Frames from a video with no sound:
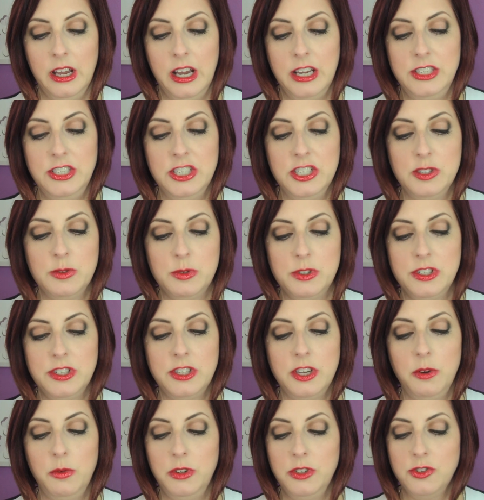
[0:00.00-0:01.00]
I just was
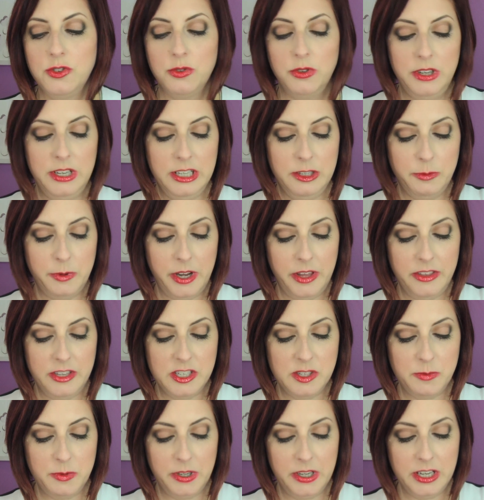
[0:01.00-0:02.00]
so intrigued by
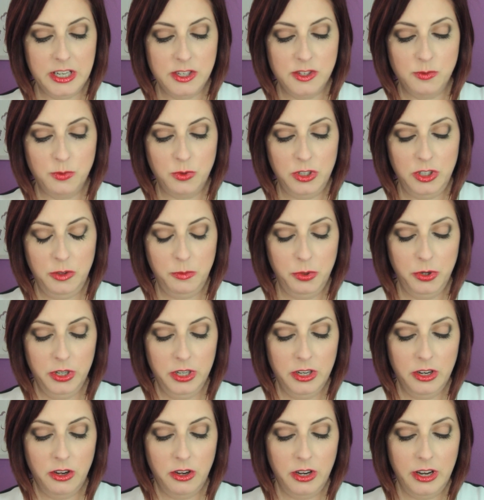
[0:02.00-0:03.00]
this because when you put
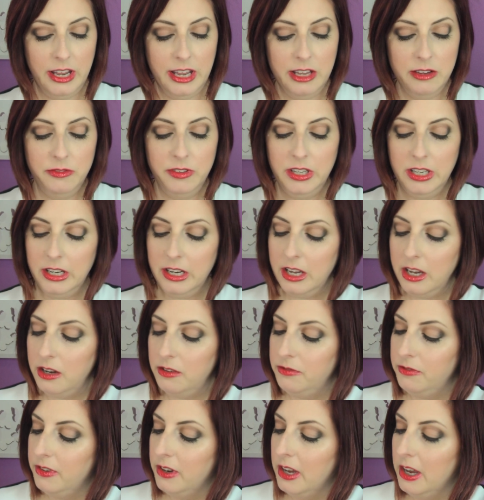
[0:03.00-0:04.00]
it on heavy
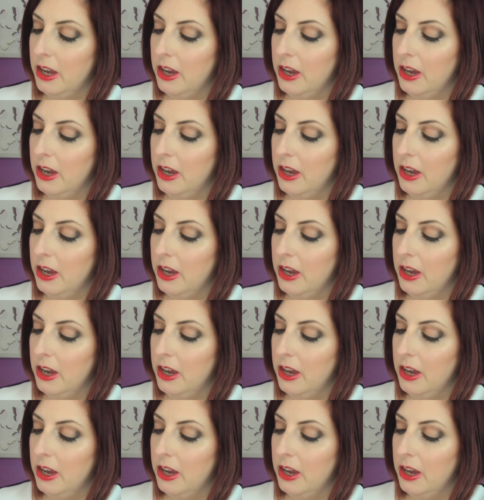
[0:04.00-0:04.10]
enough,